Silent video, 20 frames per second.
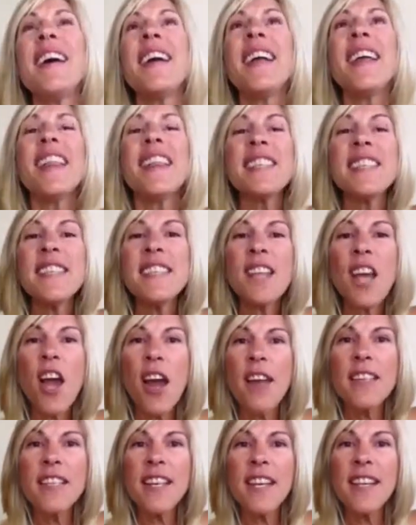This is
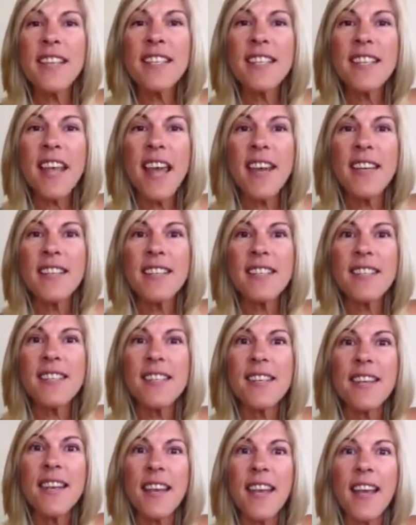content that
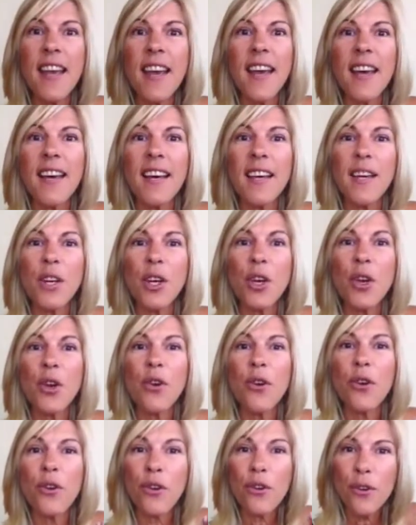is
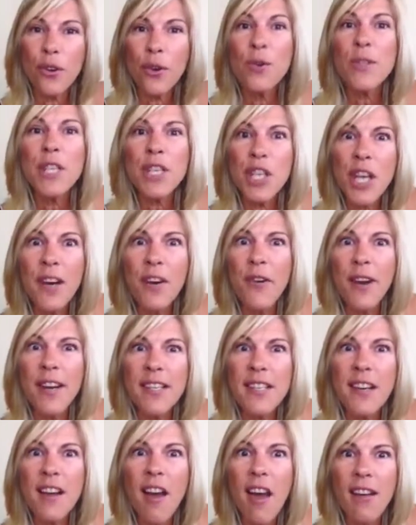
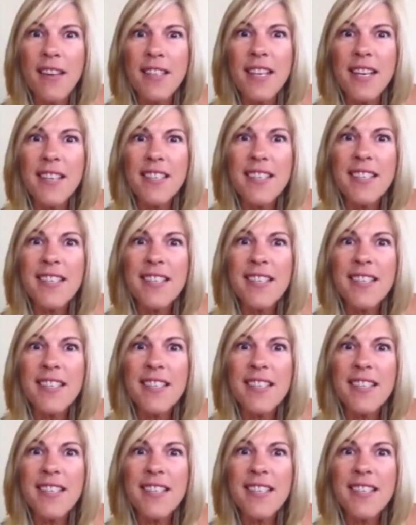user-generated content,